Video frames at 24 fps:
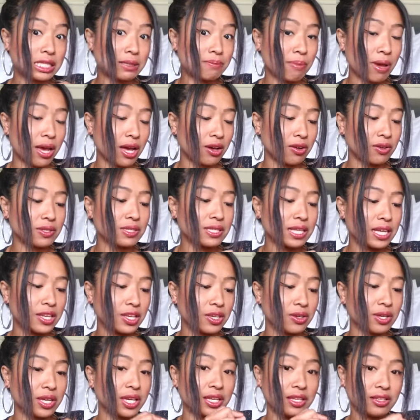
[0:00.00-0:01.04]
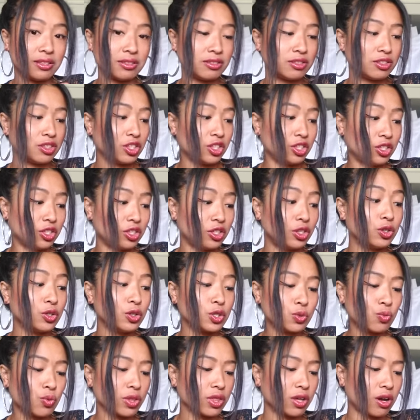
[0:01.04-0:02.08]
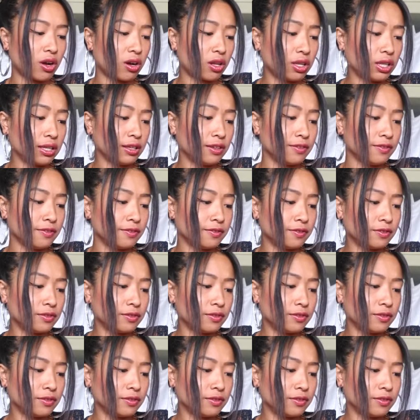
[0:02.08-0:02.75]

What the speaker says: spells that you can use with olive.